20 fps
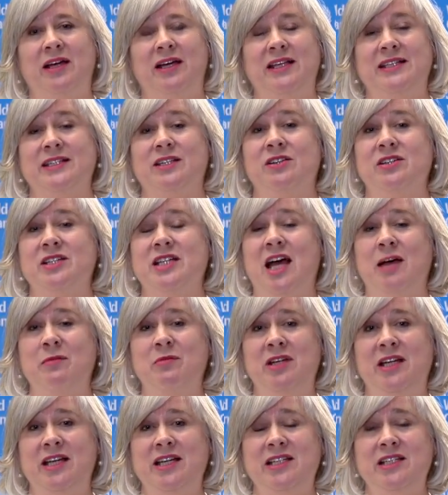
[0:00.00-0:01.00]
is
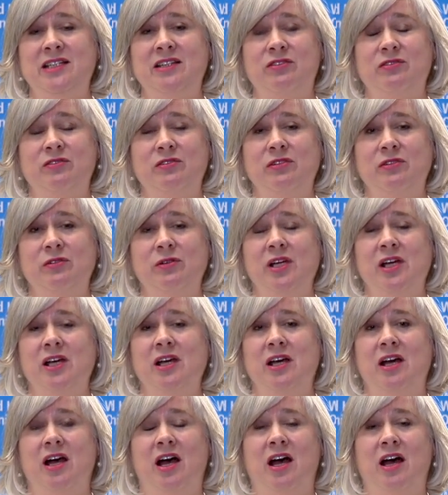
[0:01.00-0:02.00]
contaminated through
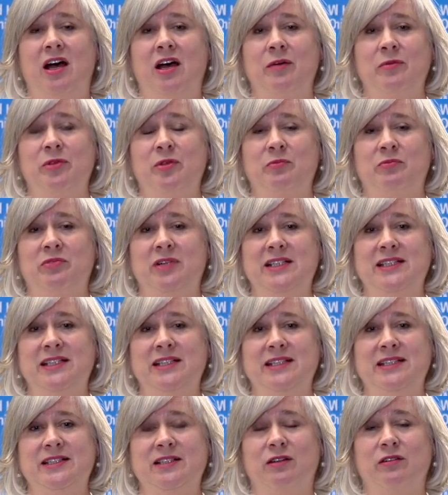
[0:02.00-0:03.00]
um, the
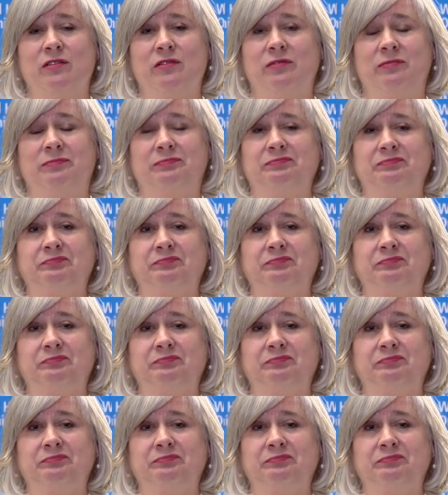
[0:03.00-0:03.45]
presence of